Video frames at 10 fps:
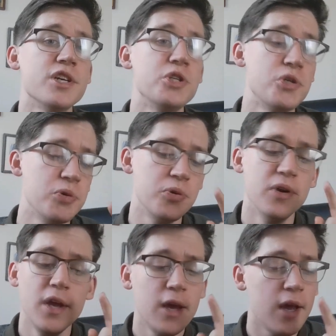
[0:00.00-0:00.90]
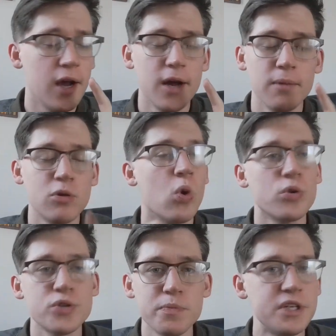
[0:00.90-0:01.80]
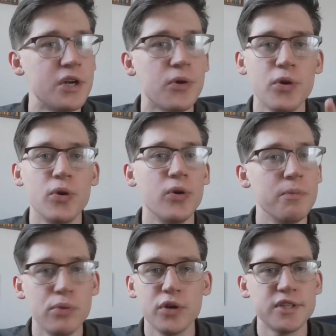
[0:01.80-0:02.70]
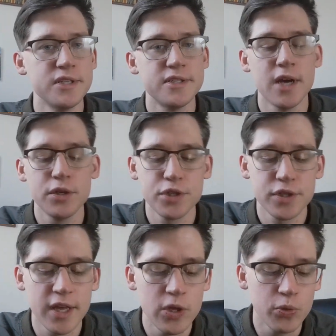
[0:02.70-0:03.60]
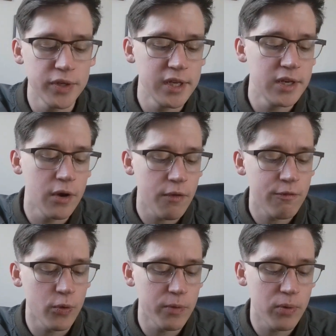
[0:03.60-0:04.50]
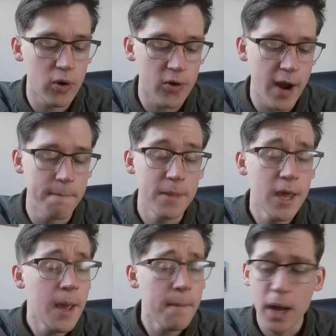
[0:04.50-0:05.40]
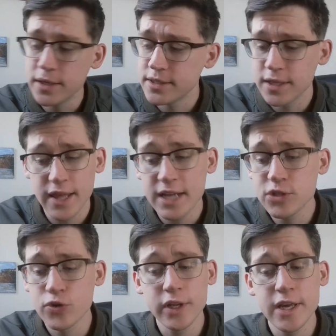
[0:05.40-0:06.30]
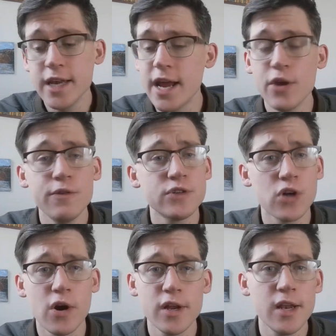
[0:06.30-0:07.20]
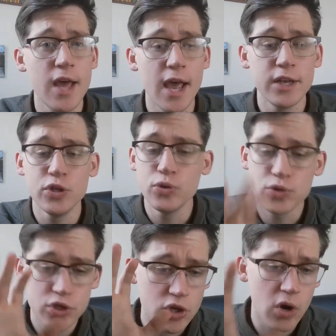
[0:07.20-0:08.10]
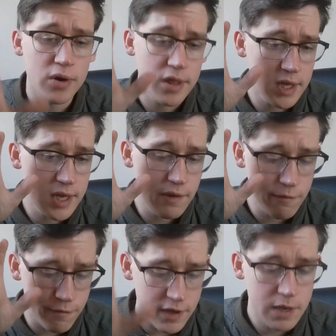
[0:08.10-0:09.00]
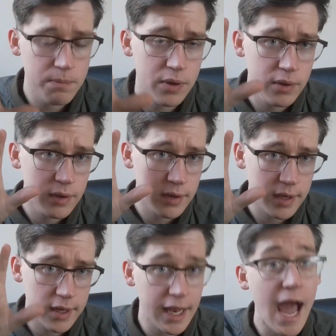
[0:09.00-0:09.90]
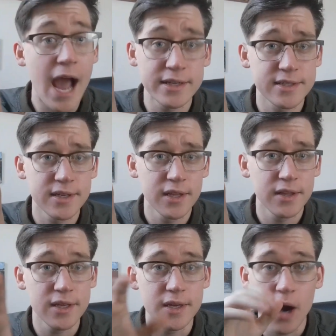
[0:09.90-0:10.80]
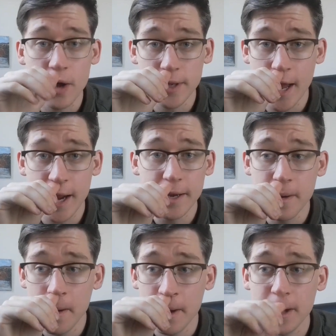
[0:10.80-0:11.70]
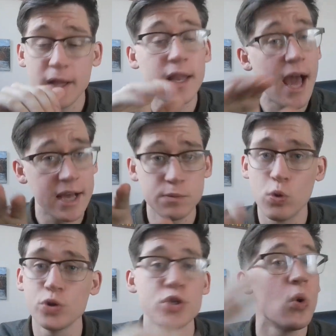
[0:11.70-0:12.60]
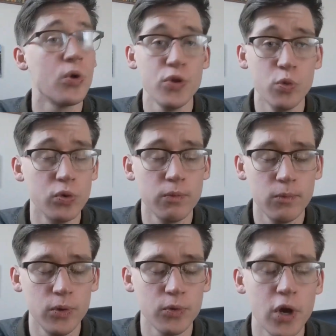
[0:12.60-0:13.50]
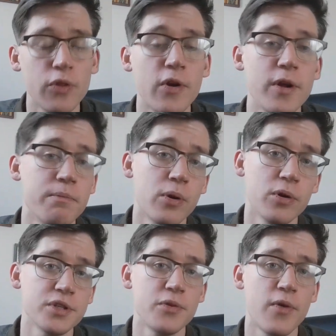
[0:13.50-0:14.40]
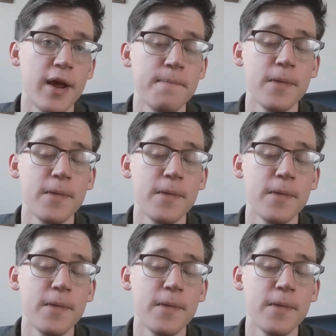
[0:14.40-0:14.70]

you course material and books and such that you will need for the program. But that's really it. Now you've started, and you start the VEEP class, the online class portion, or you'll go there in person, right?